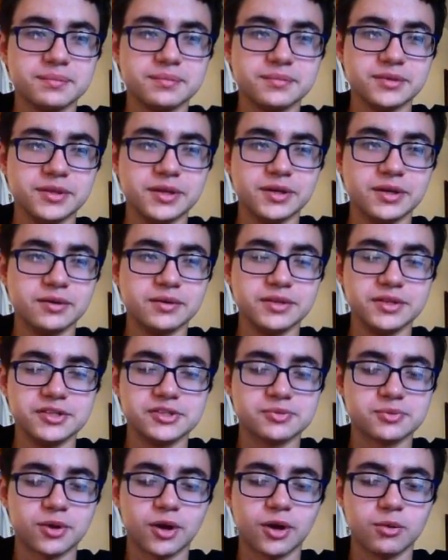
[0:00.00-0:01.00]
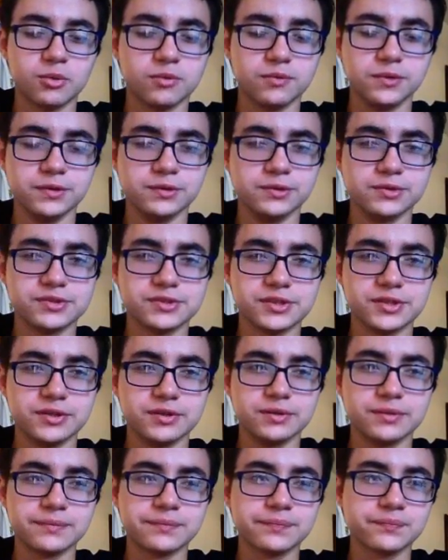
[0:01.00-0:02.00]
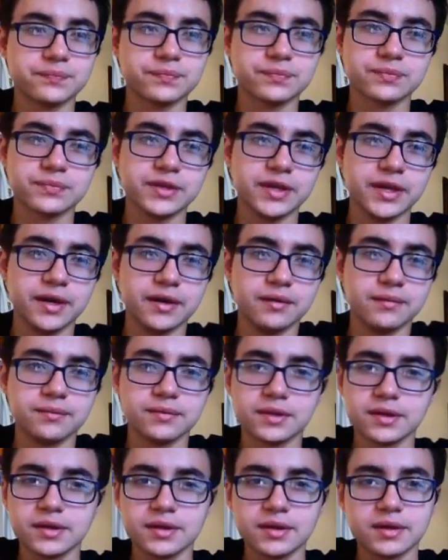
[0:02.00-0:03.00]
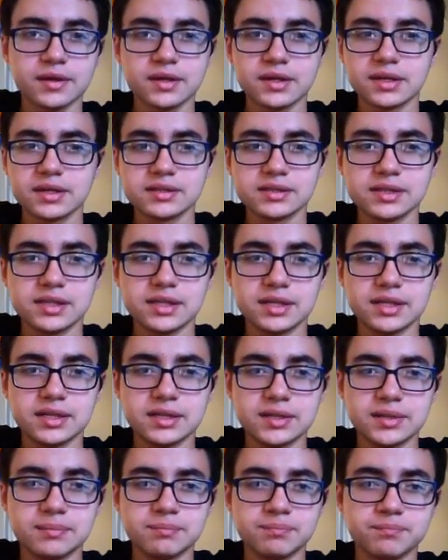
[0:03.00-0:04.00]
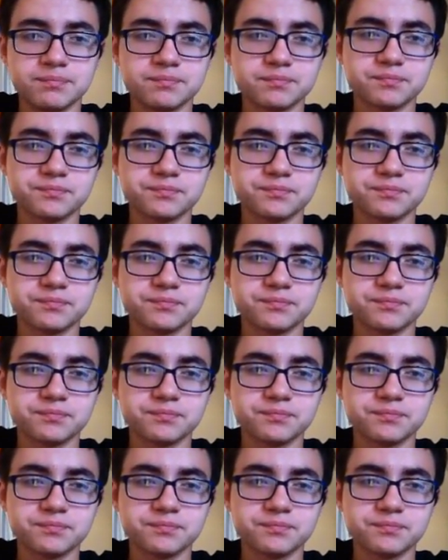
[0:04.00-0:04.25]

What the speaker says: in this Raw review. So, yeah. So